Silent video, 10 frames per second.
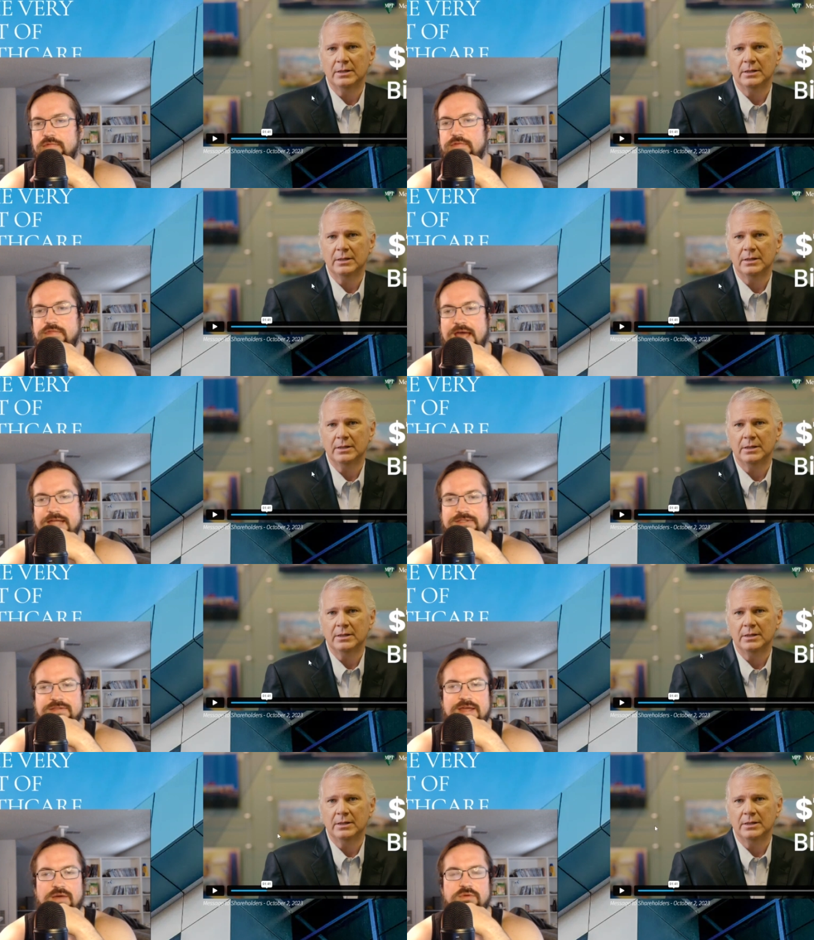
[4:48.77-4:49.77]

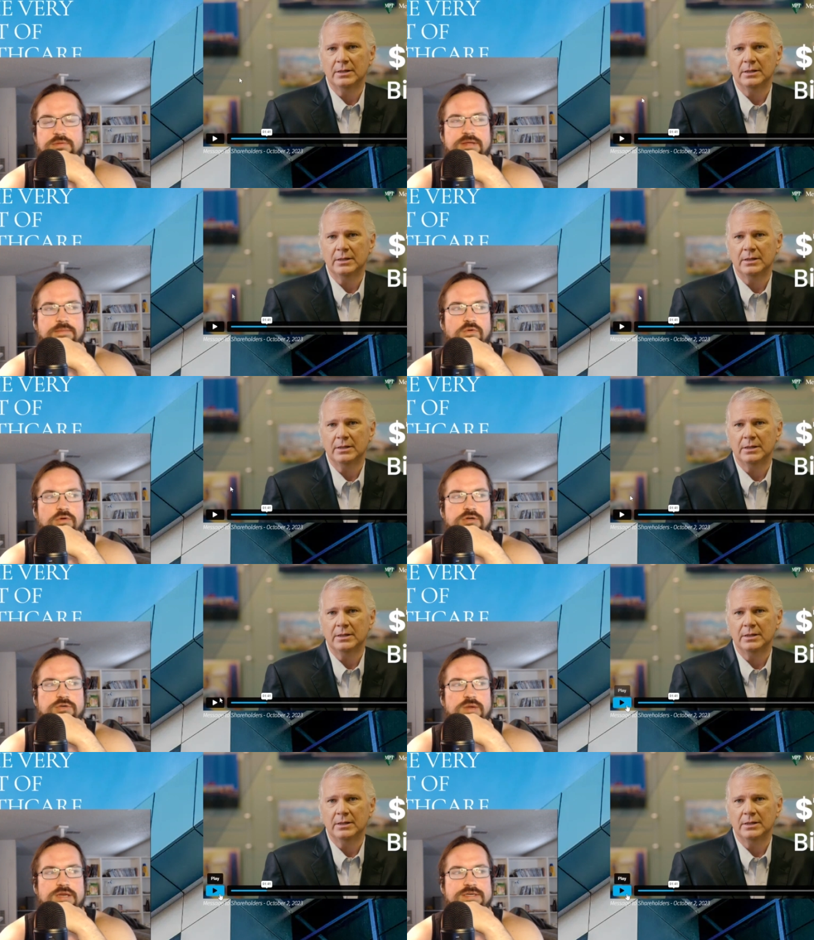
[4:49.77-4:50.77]
Speaker 1: that that will be
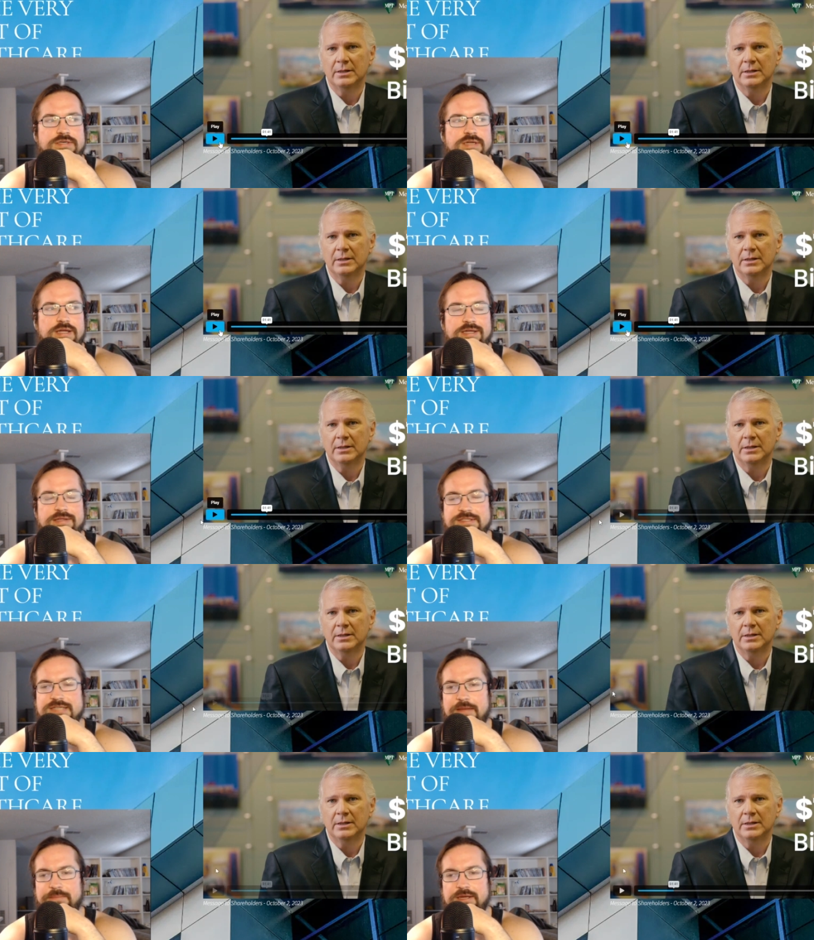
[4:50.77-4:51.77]
important when uh, the
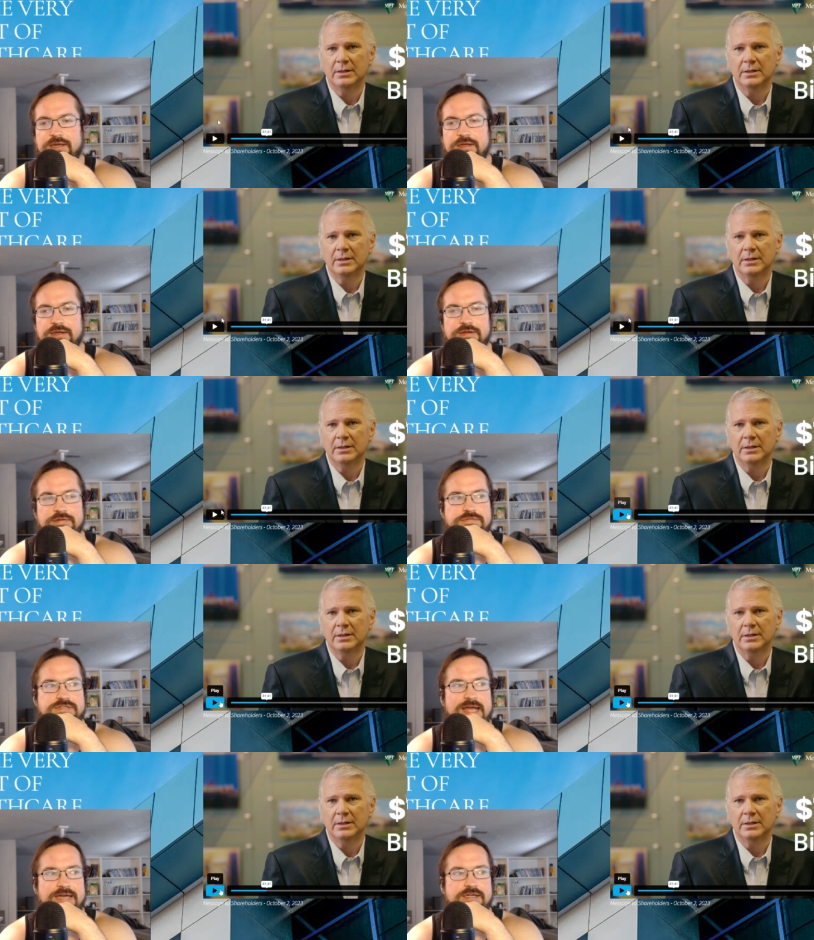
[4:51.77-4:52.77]
topic of
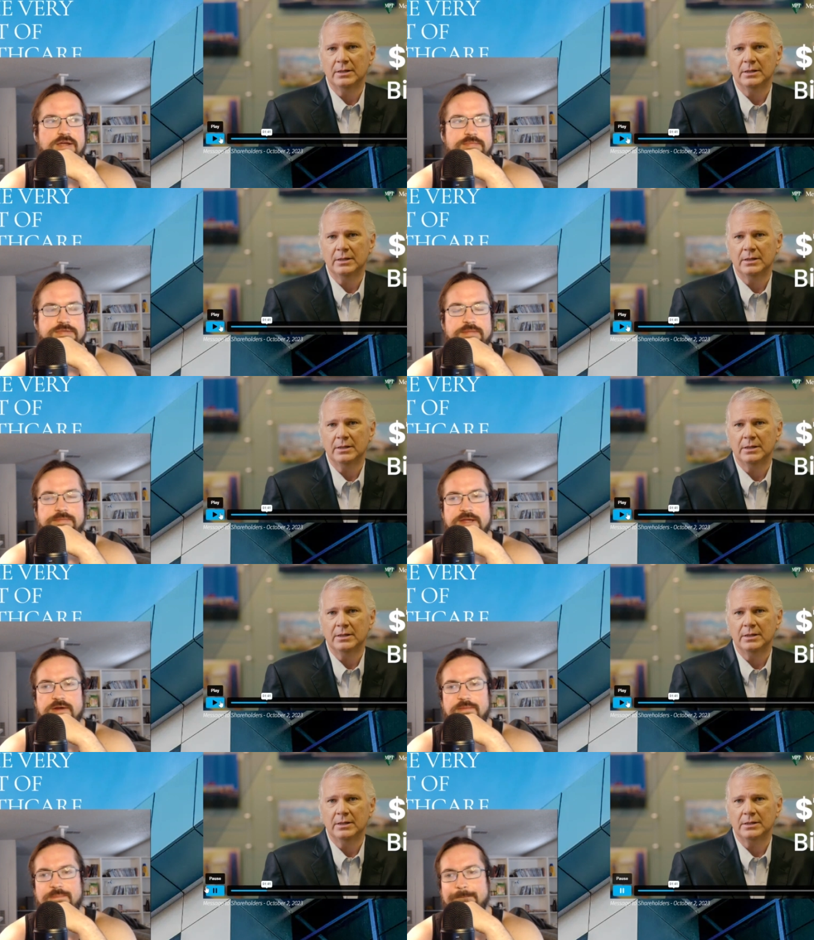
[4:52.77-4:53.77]
debt comes up
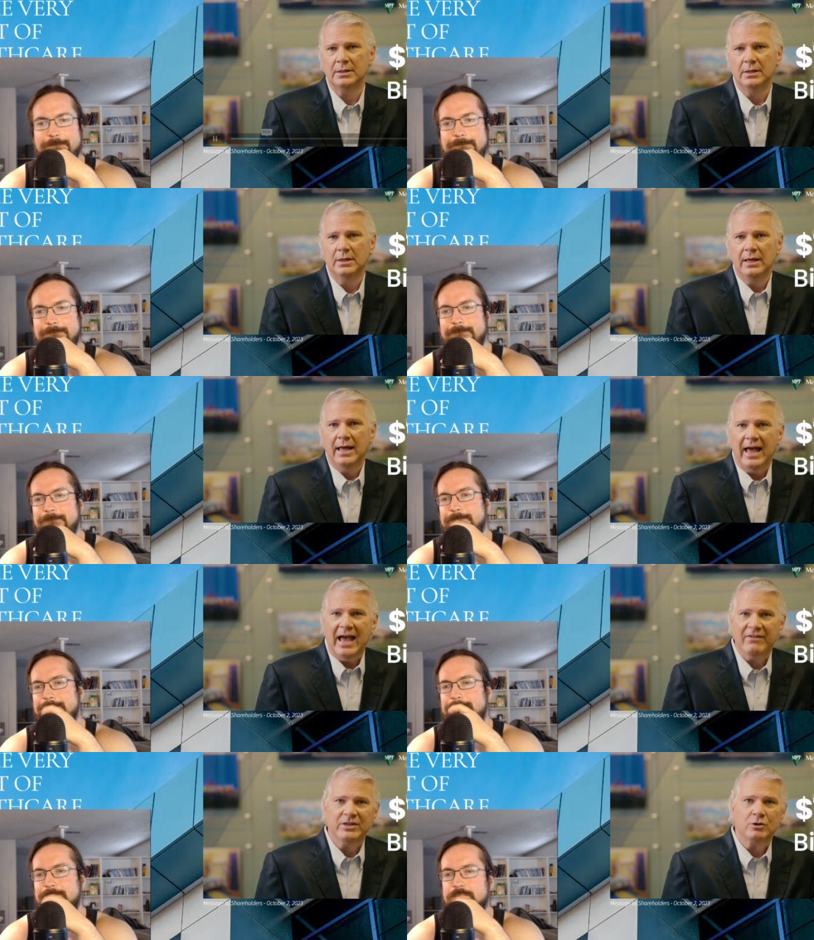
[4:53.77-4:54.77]
later.
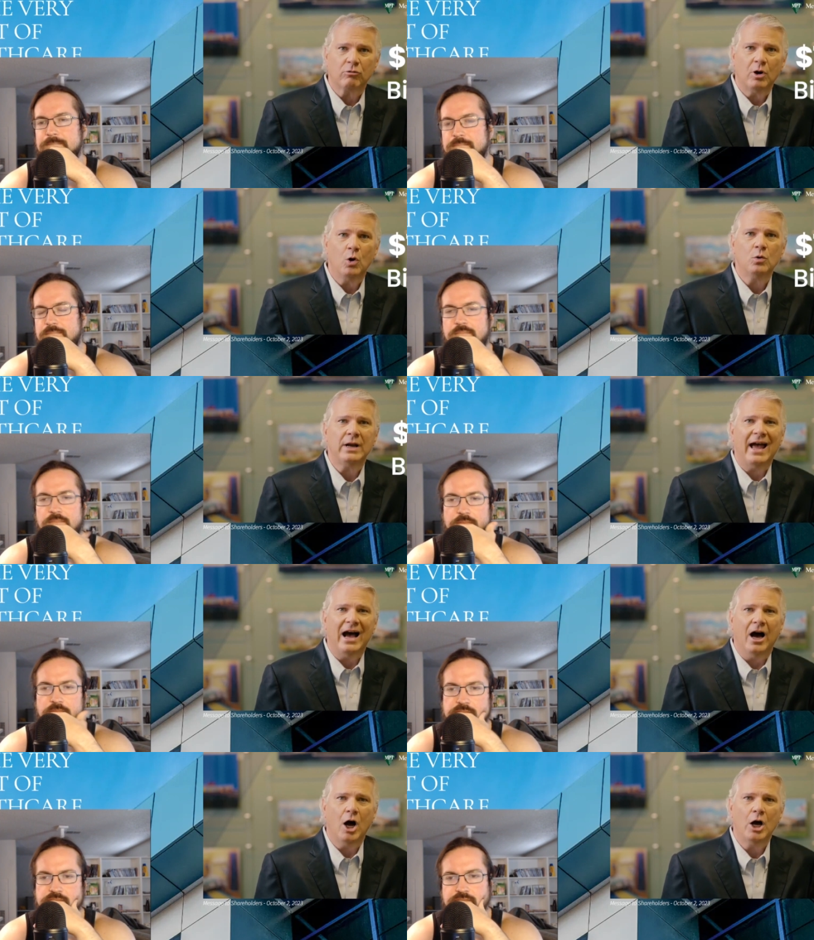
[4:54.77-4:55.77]
Speaker 2: Having grown
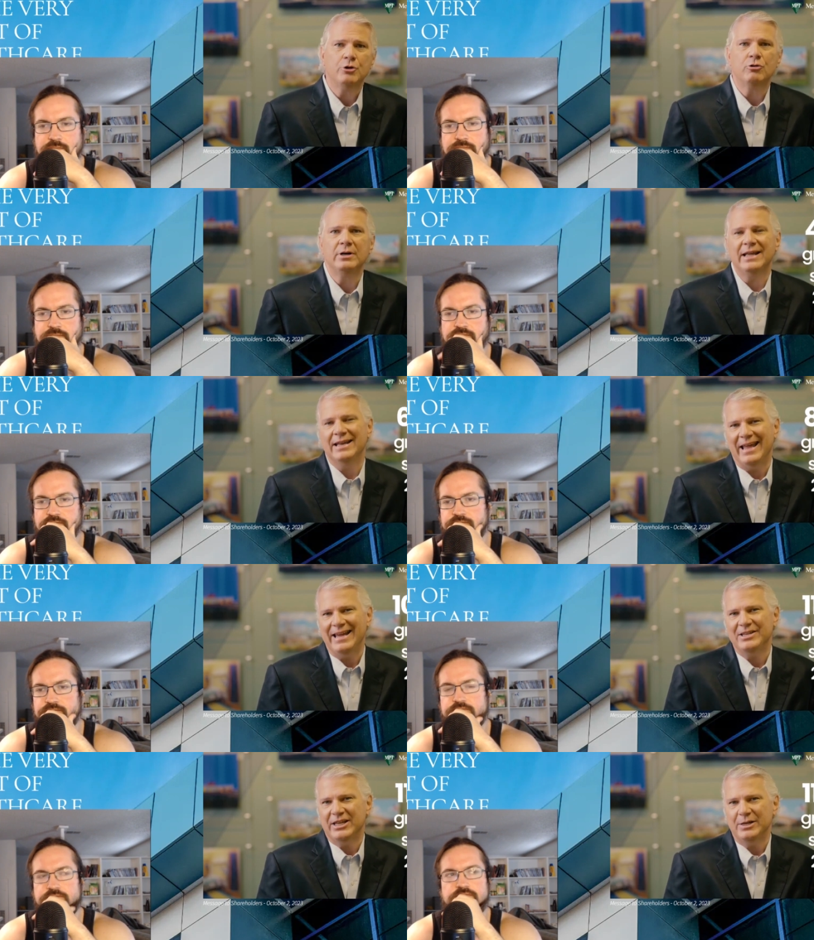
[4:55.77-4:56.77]

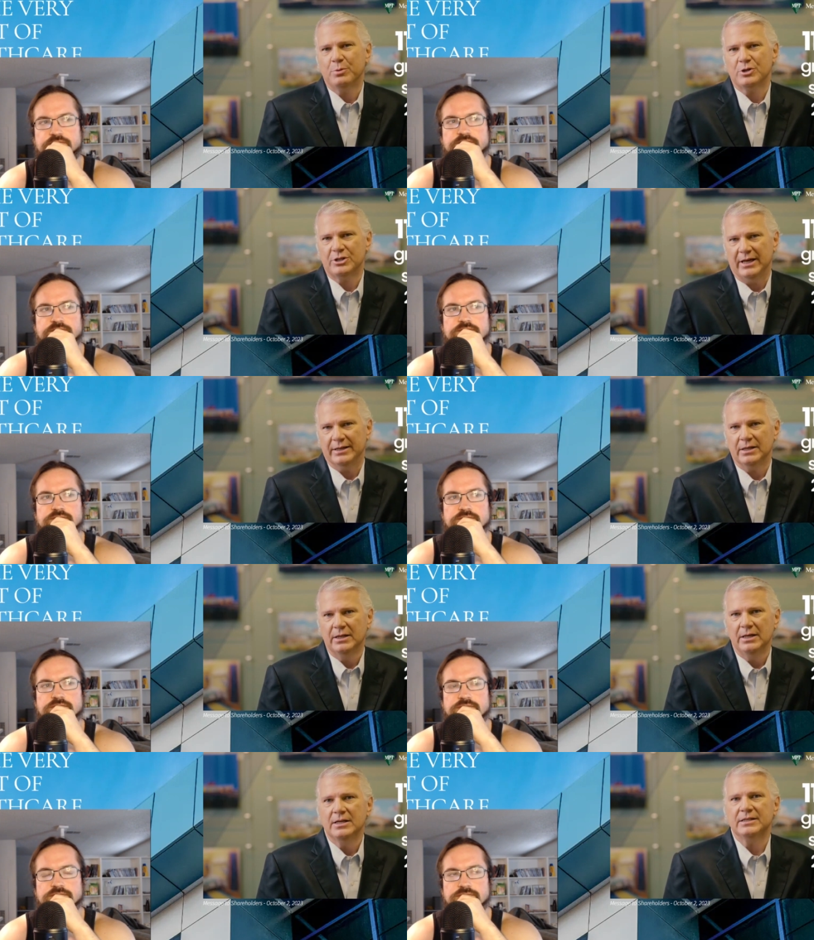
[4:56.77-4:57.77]
118 percent
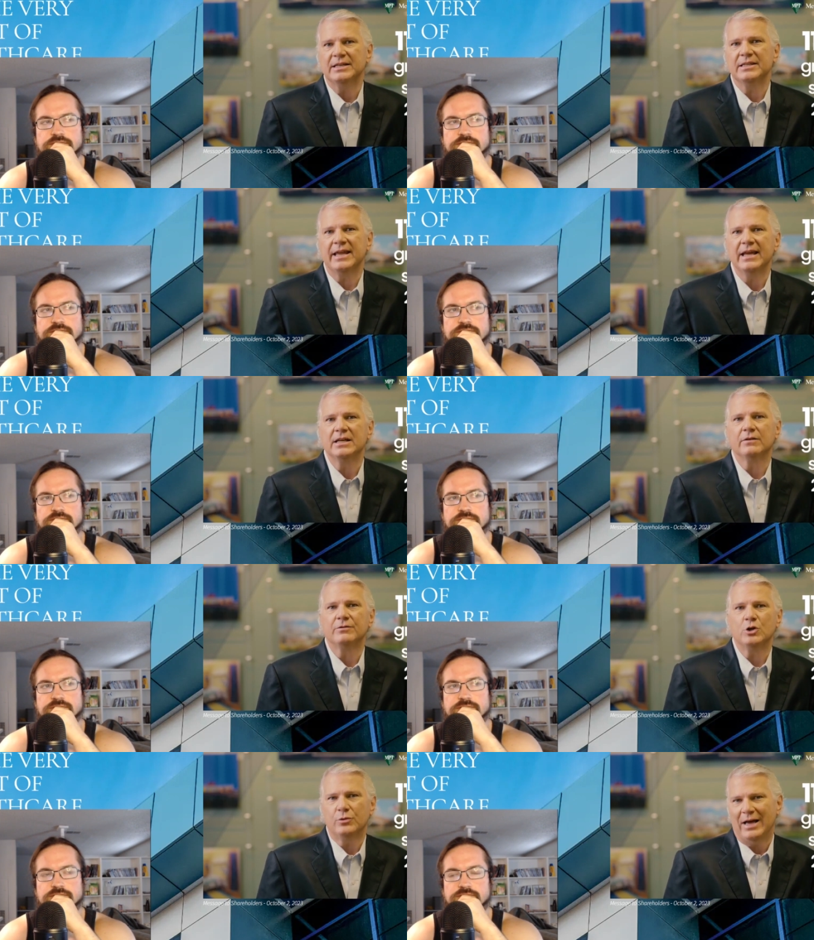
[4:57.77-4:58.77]
since the end
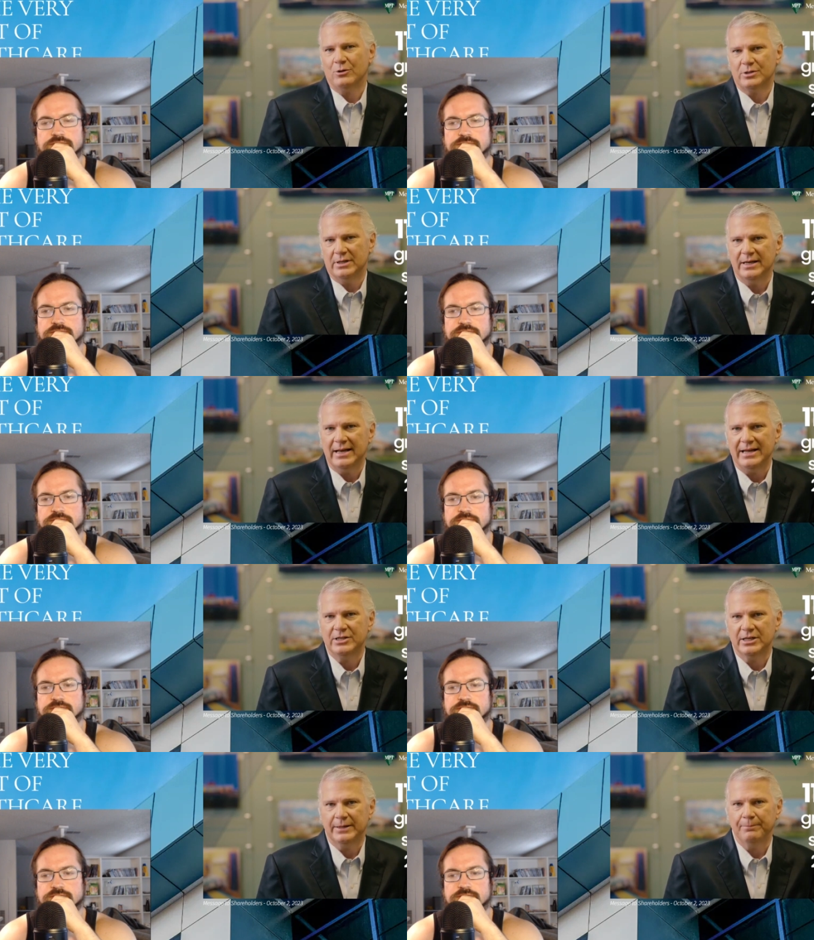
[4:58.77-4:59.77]
of
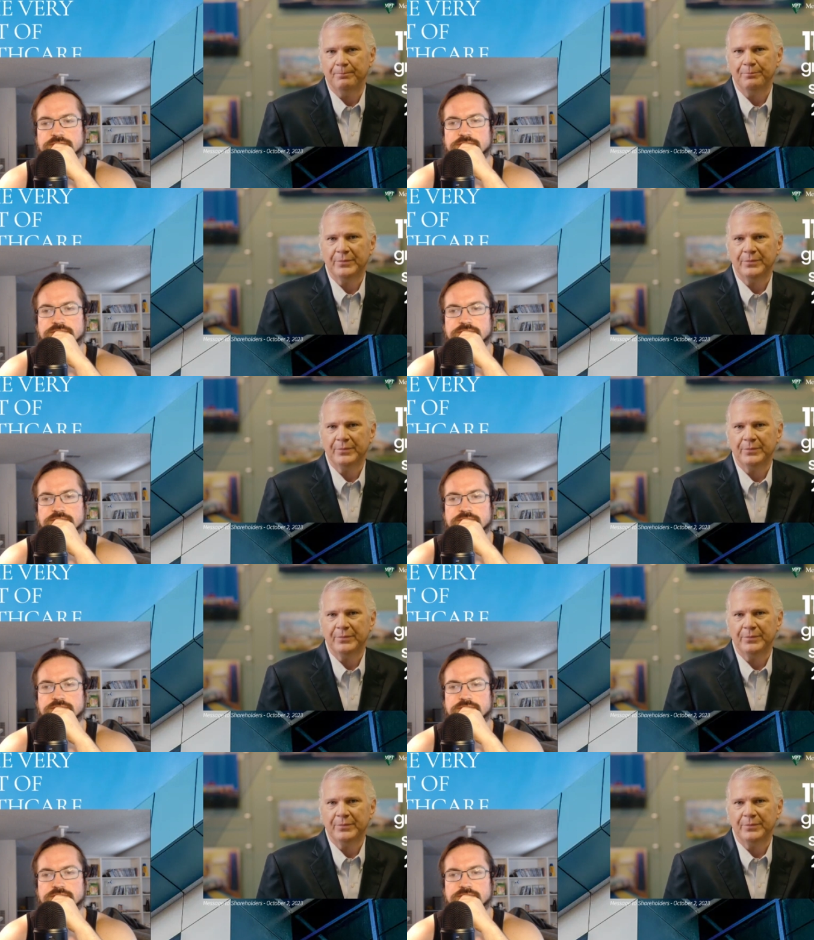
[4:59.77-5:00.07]
2018,